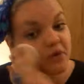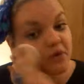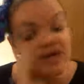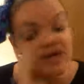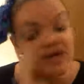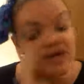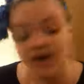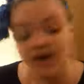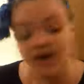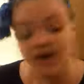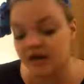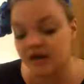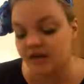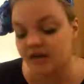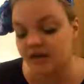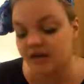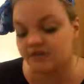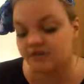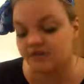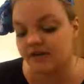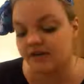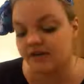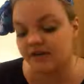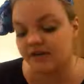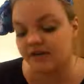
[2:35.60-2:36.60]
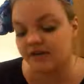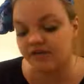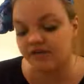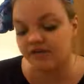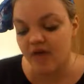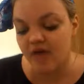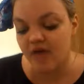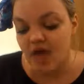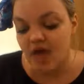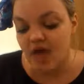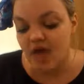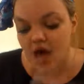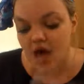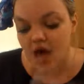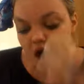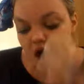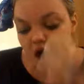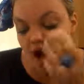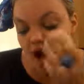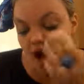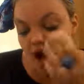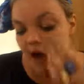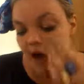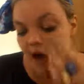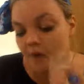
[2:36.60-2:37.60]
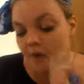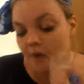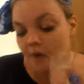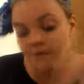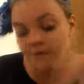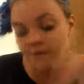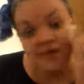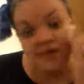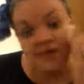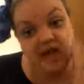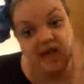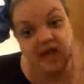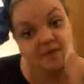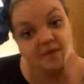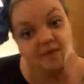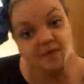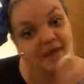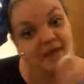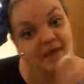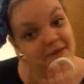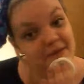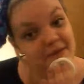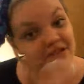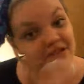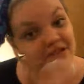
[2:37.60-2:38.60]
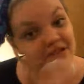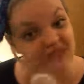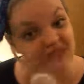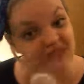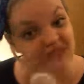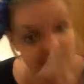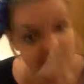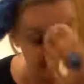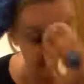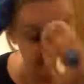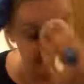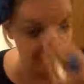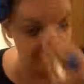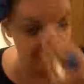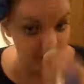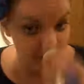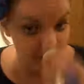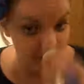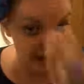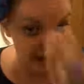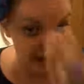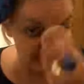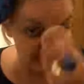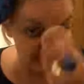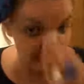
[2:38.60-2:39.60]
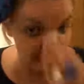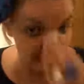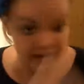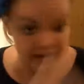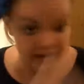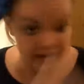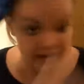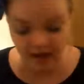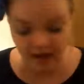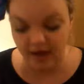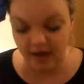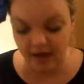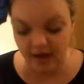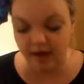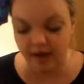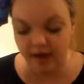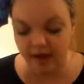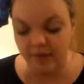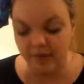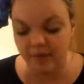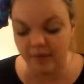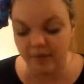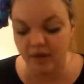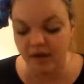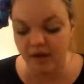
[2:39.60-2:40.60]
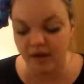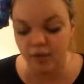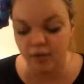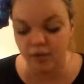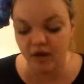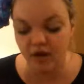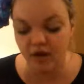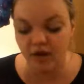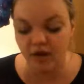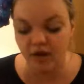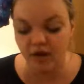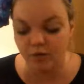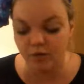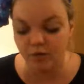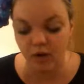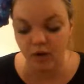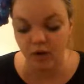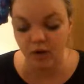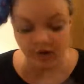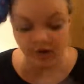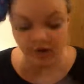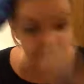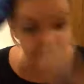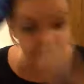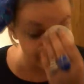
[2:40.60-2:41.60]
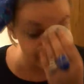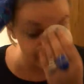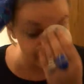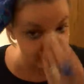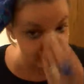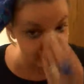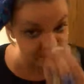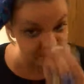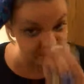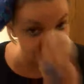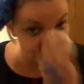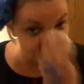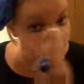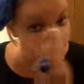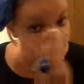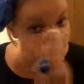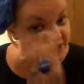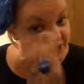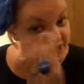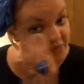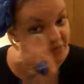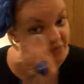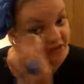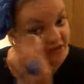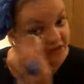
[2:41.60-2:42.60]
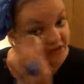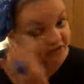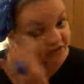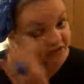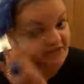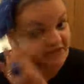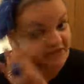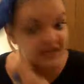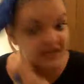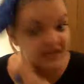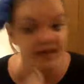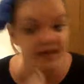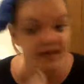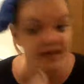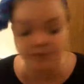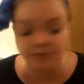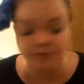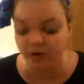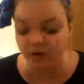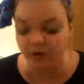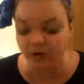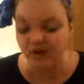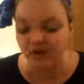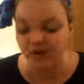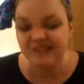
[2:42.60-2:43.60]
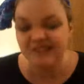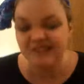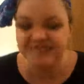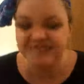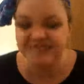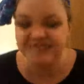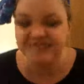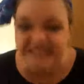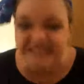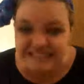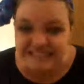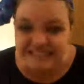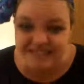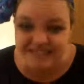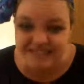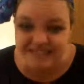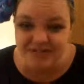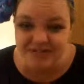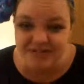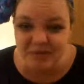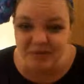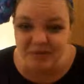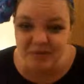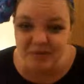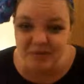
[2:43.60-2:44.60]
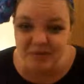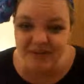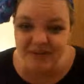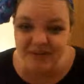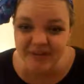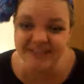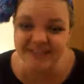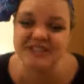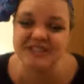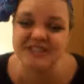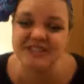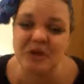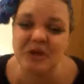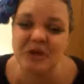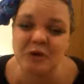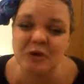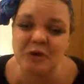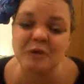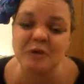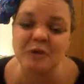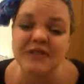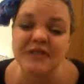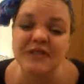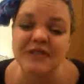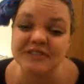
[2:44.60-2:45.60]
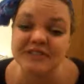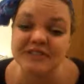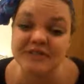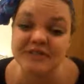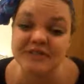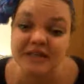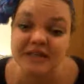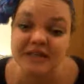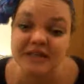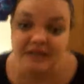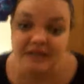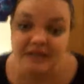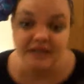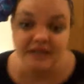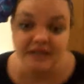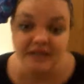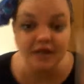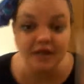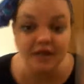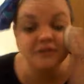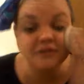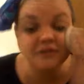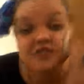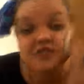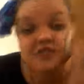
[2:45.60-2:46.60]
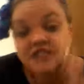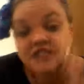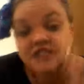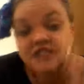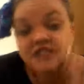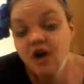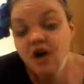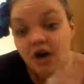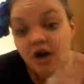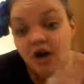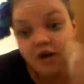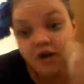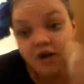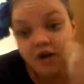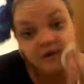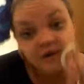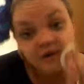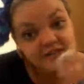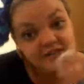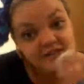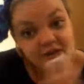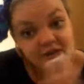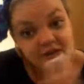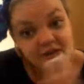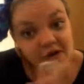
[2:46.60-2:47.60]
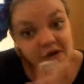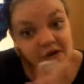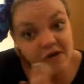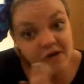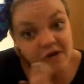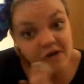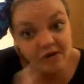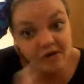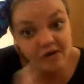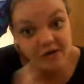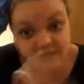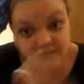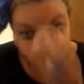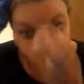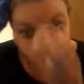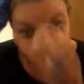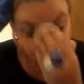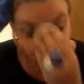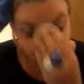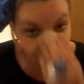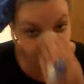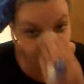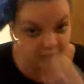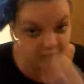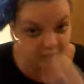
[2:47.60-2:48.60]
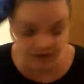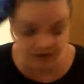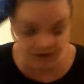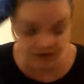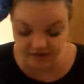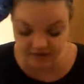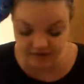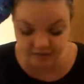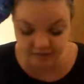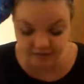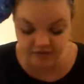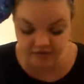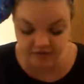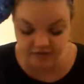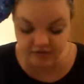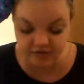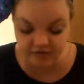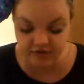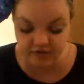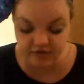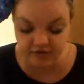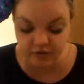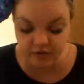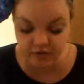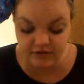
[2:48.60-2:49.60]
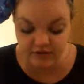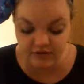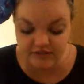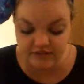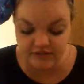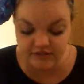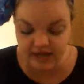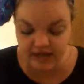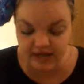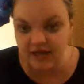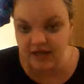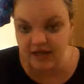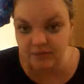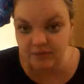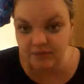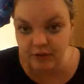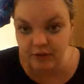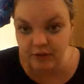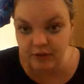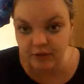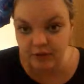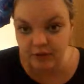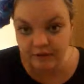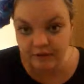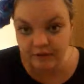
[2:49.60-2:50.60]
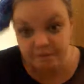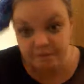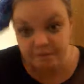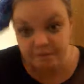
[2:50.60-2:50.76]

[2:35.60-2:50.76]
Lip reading: but it kind of gets rid of any blemishes as well. I'm quite lucky. I've always had absolutely perfect skin, but I know there's a few people out there that don't, and it's it's hard. It's hard, if you don't have absolutely flawless skin. But